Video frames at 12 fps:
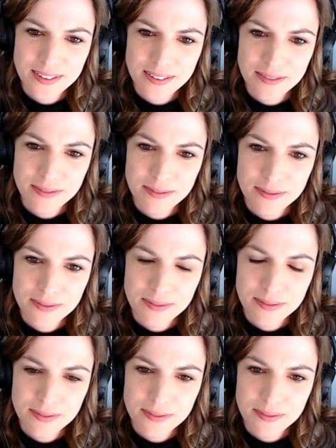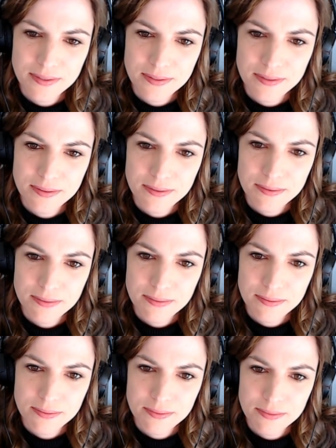
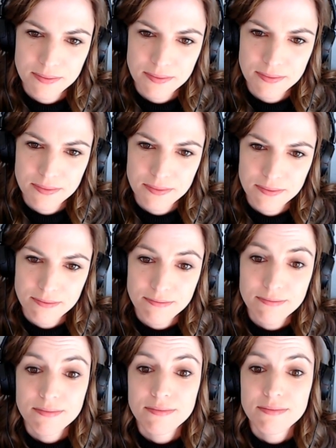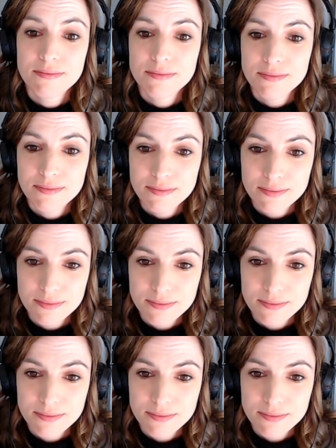[no speech]